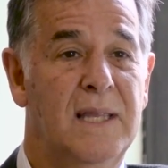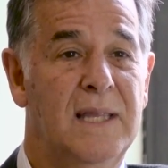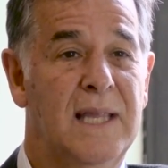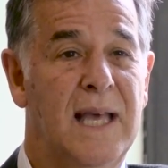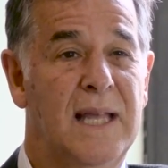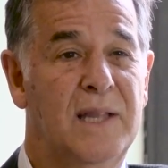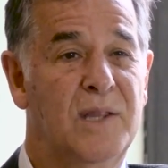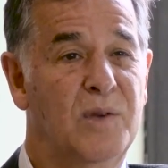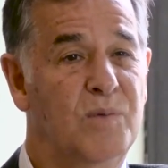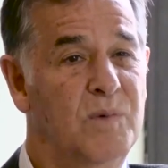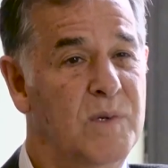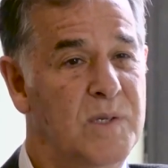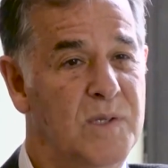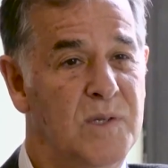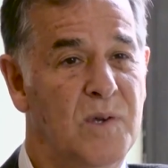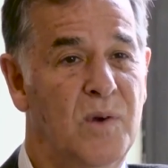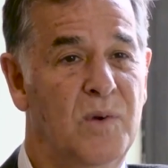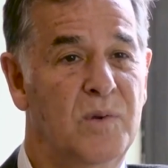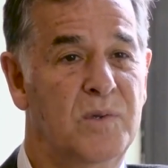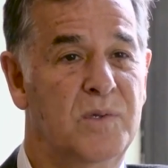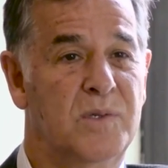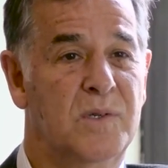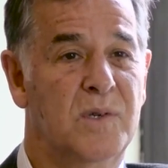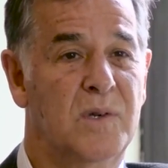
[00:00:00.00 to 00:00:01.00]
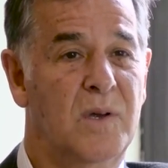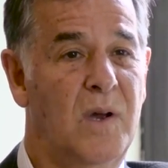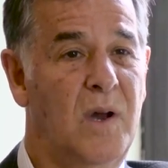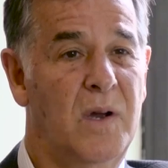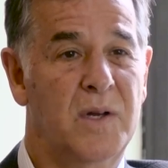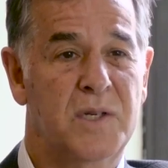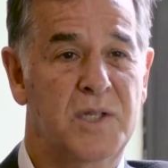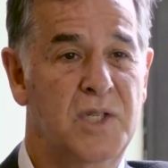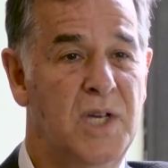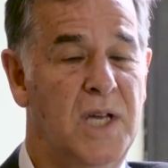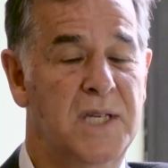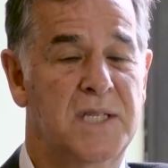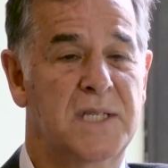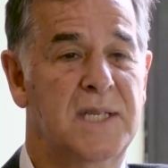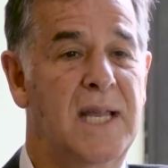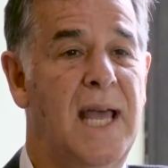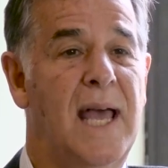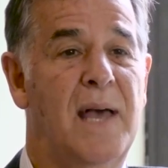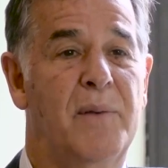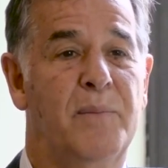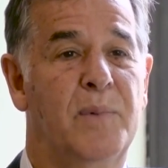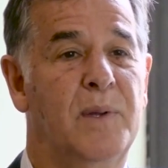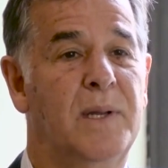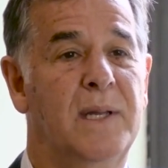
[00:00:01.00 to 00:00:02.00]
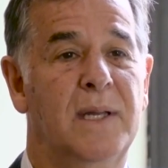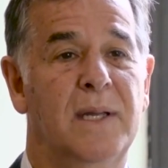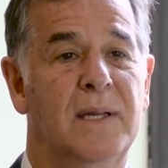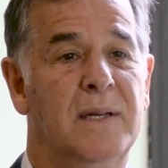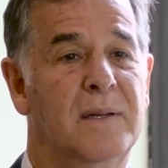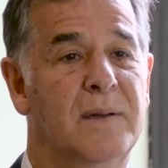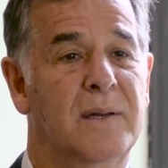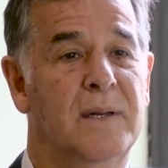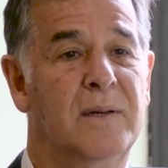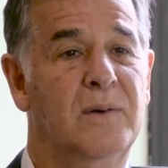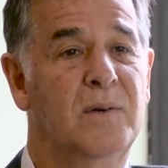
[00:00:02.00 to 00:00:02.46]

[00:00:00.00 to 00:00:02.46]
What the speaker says: that the results are just happening.